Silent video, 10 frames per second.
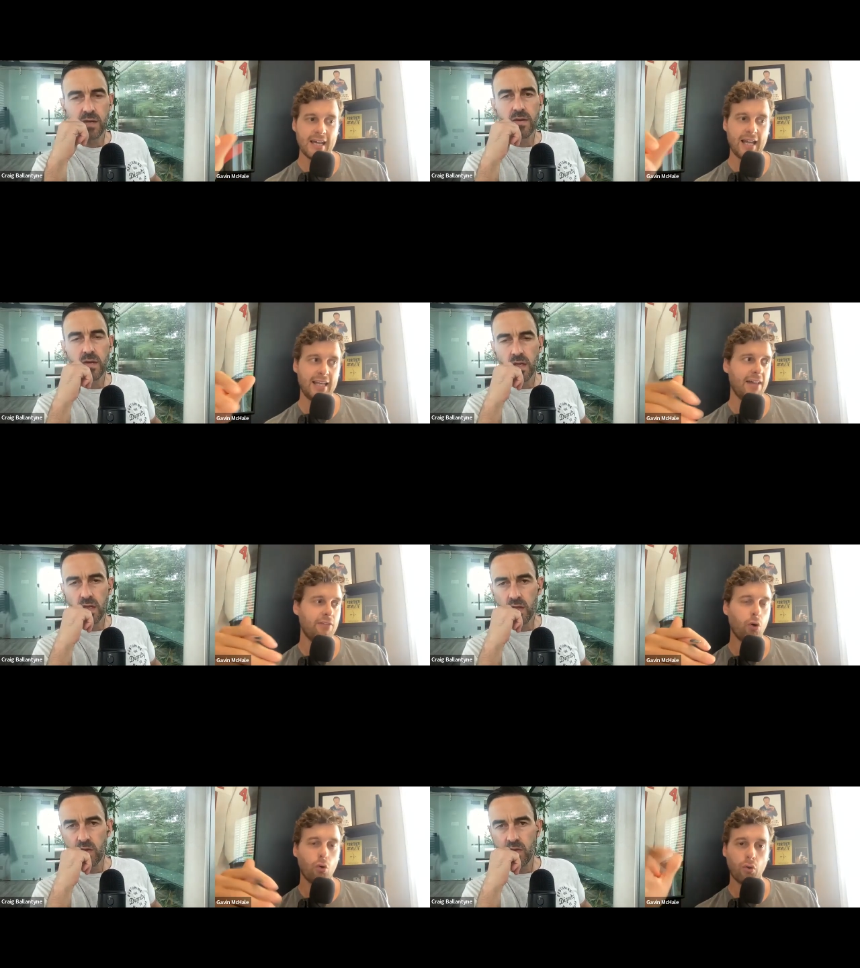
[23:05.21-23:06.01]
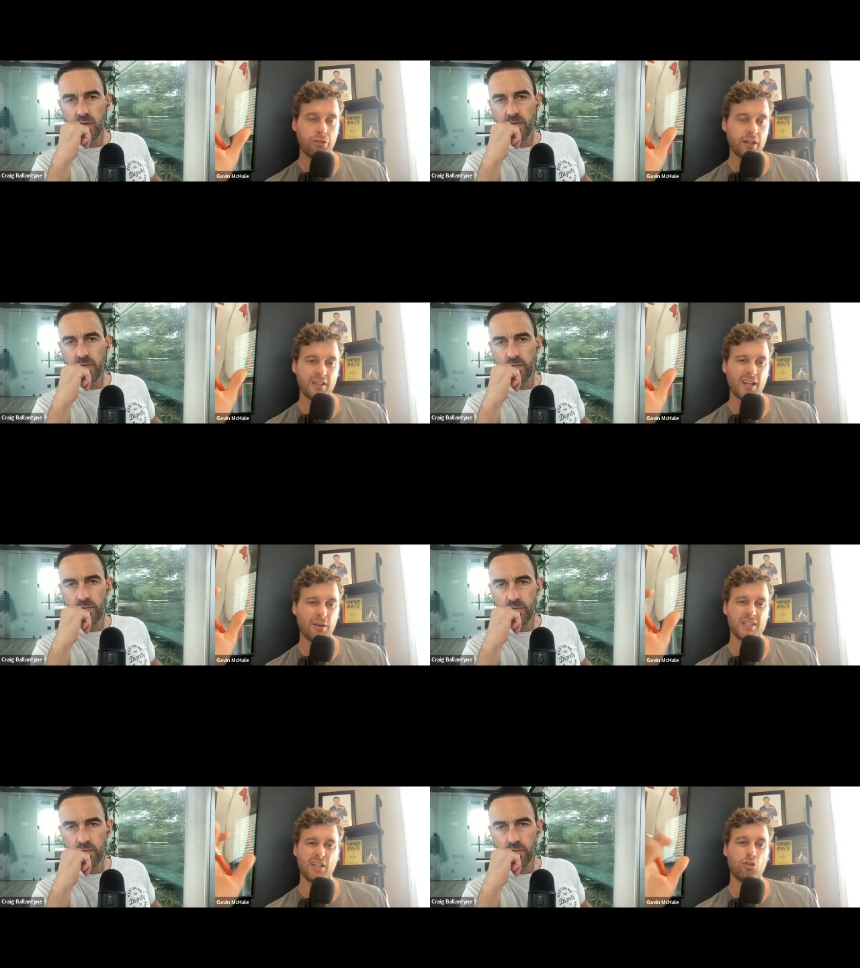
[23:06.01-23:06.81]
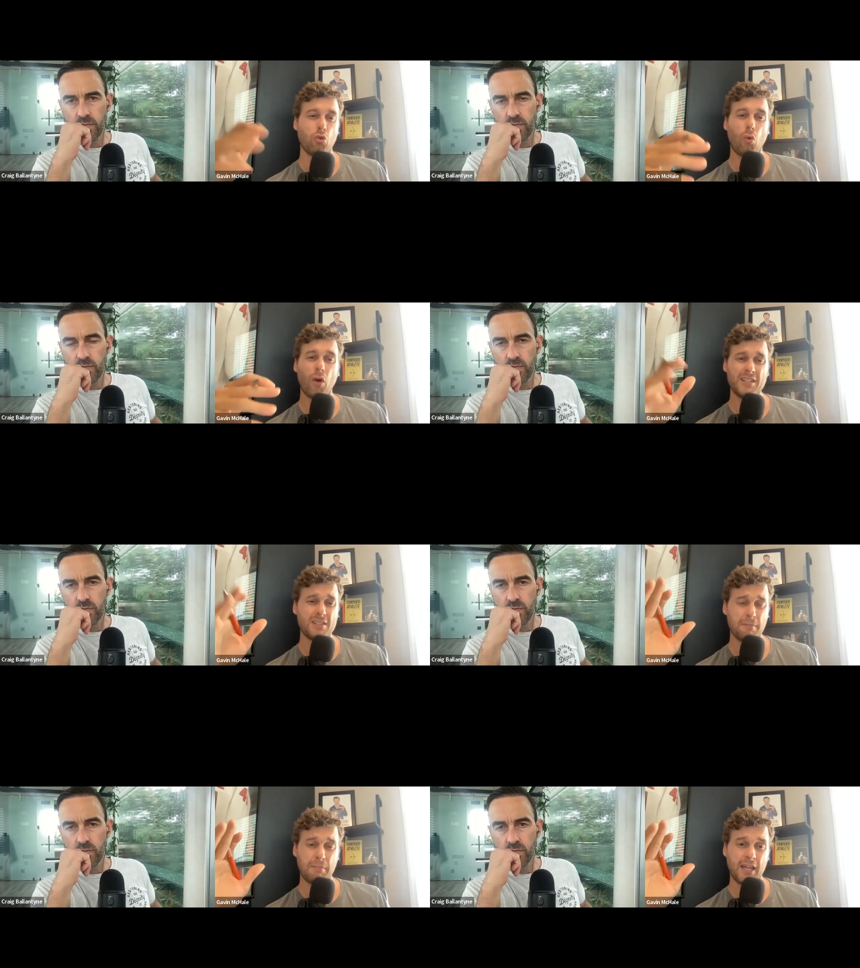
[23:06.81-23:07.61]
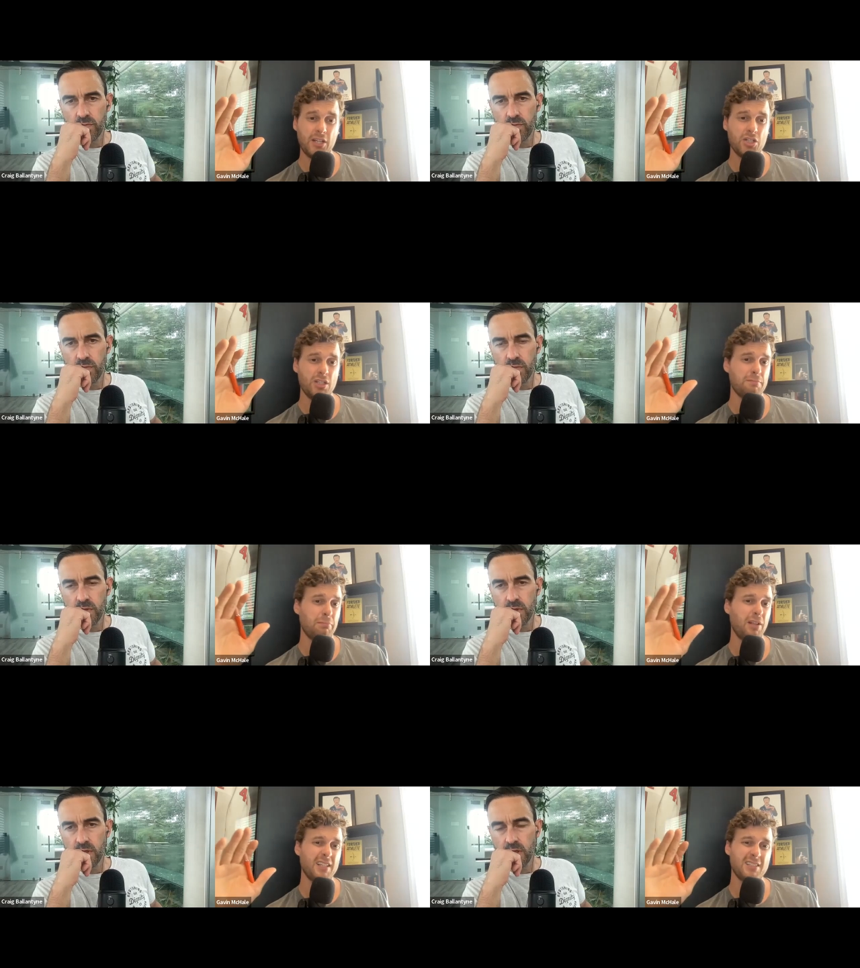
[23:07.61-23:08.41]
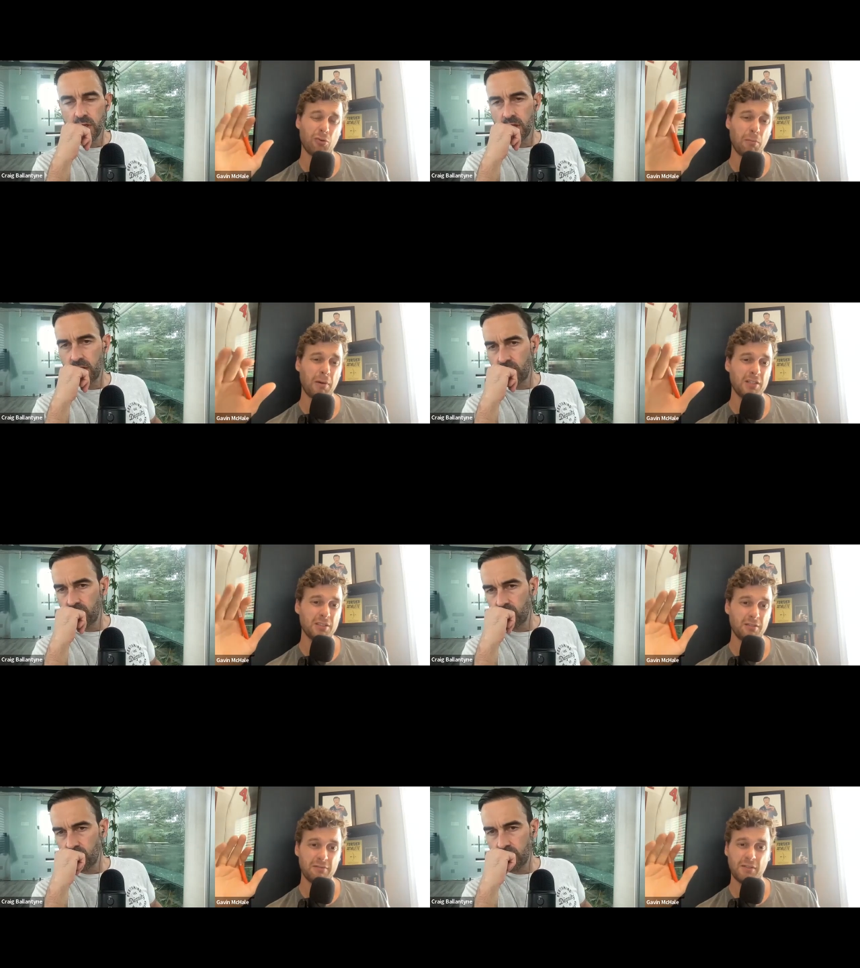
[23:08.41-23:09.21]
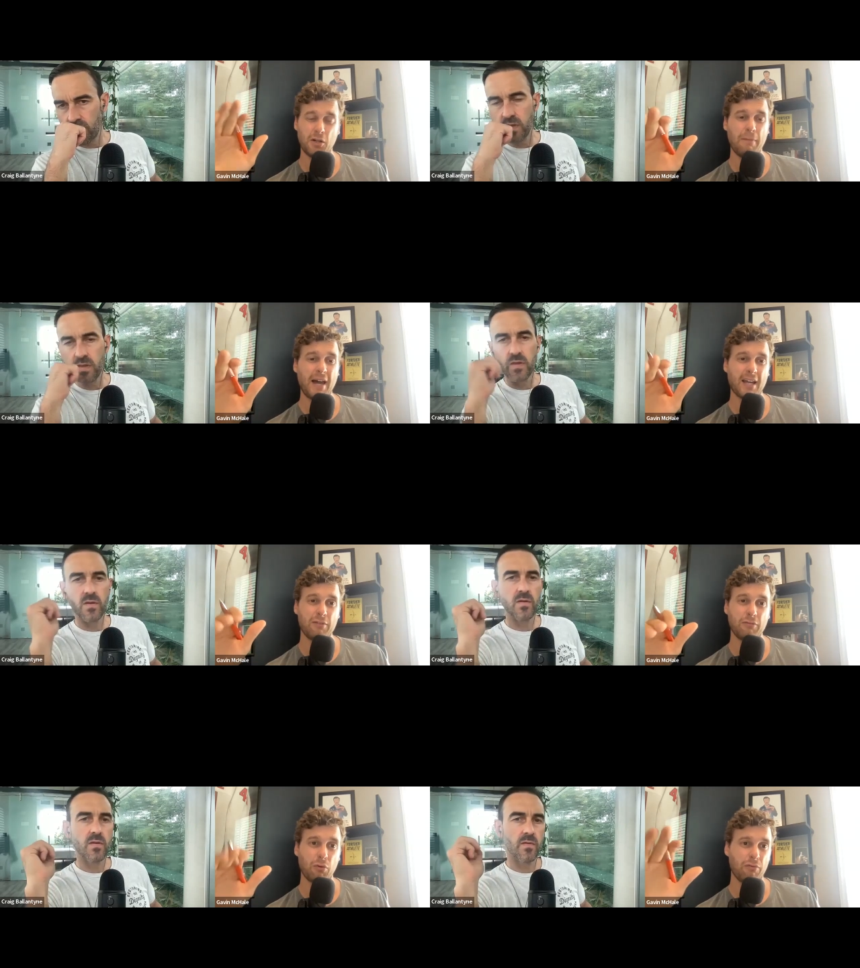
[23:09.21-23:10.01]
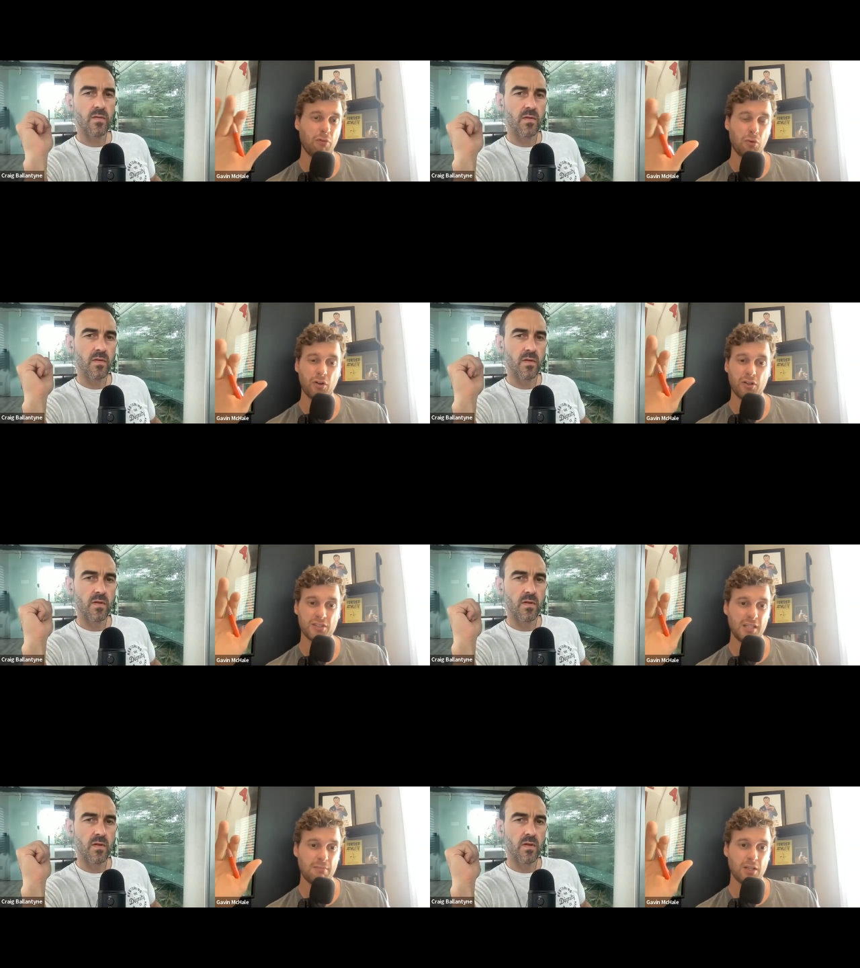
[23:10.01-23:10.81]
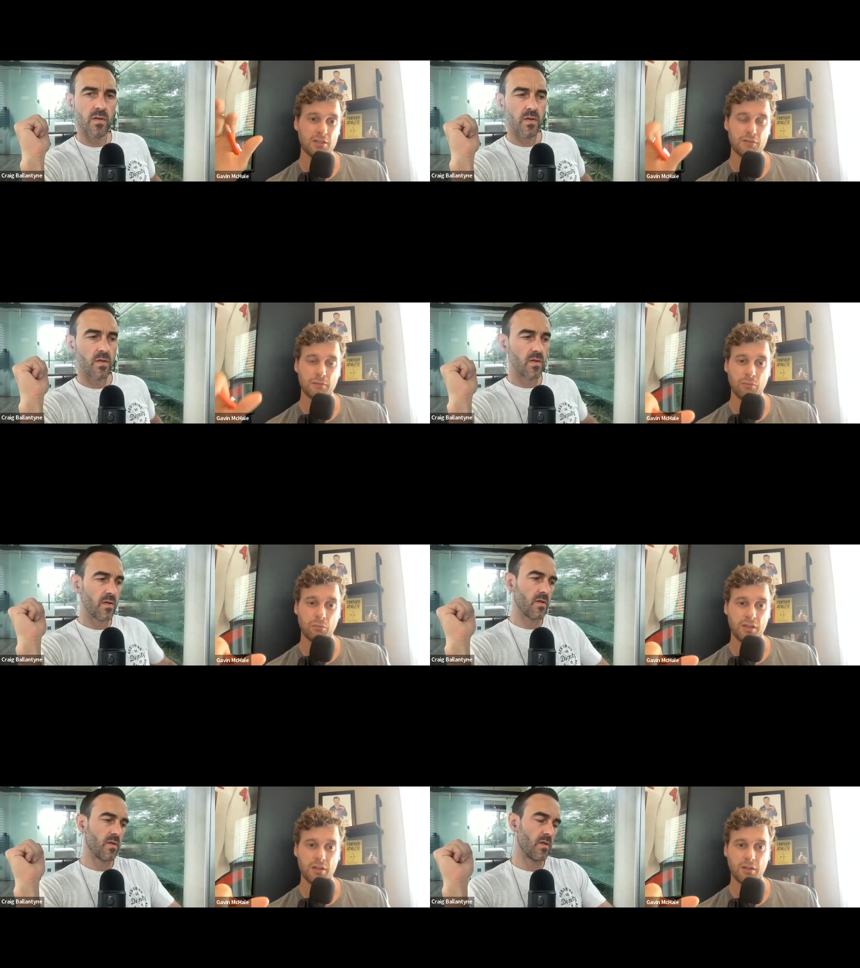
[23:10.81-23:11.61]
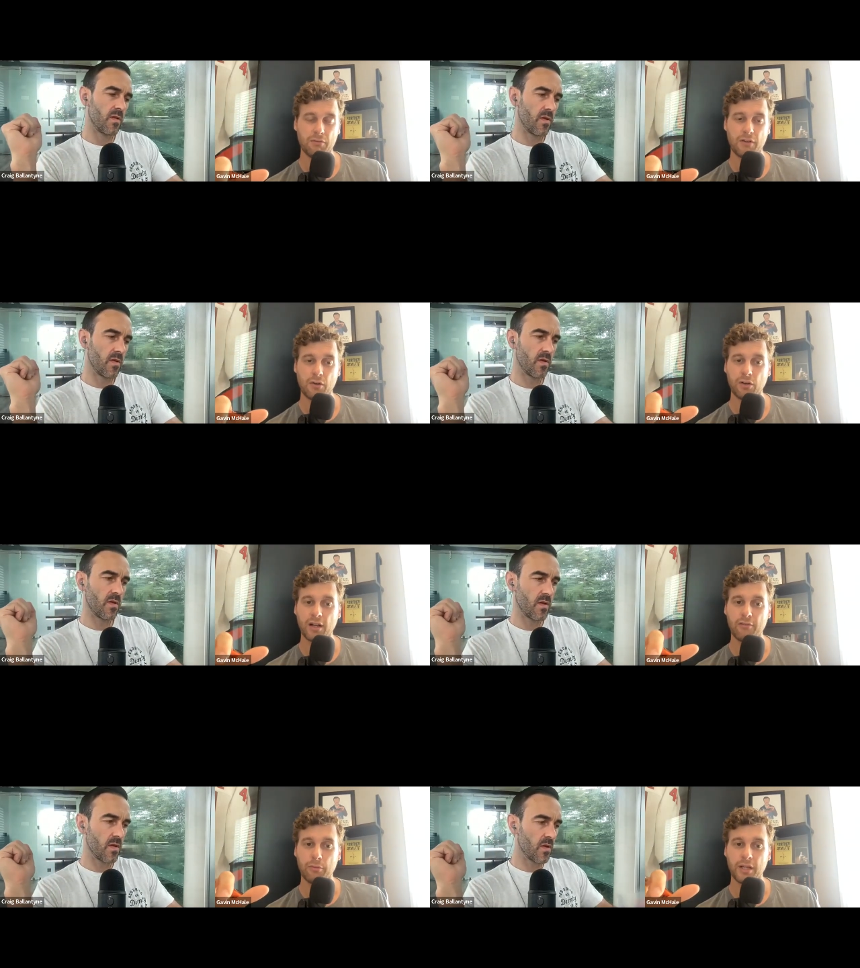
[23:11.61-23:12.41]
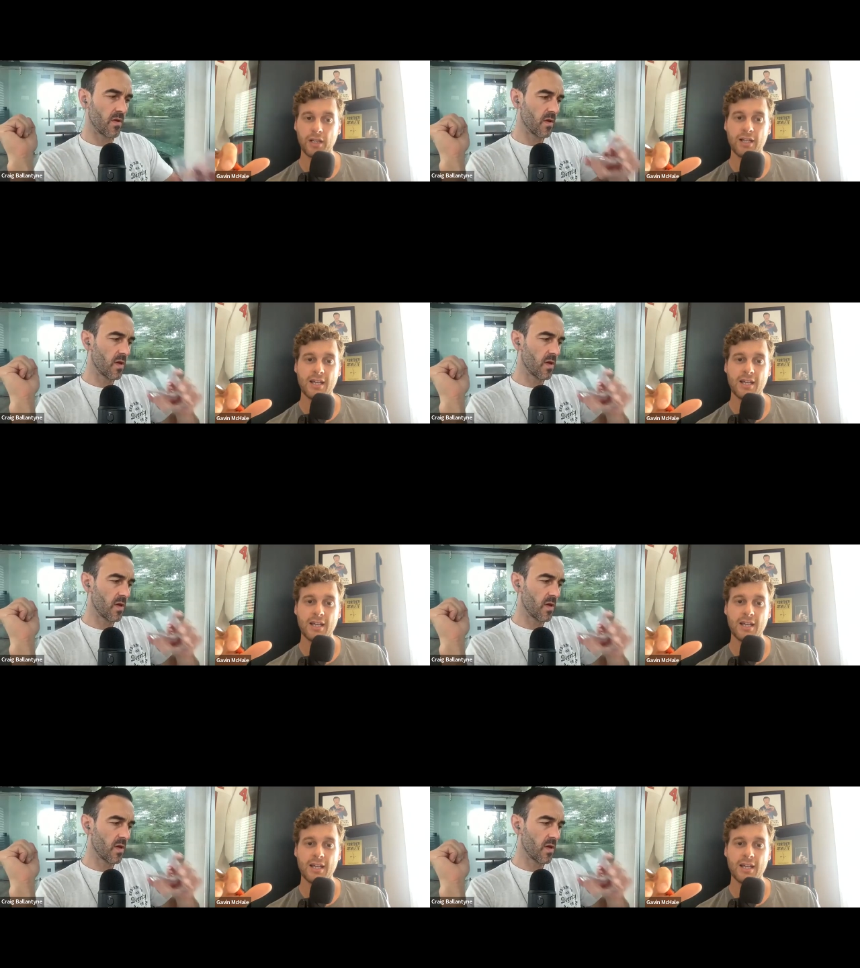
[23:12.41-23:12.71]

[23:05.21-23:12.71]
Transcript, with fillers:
Speaker 1: And he had the whole thing done. It was like 20 some pages plus a whole bunch of, you know, back and forth phone calls and emails from with the federal government.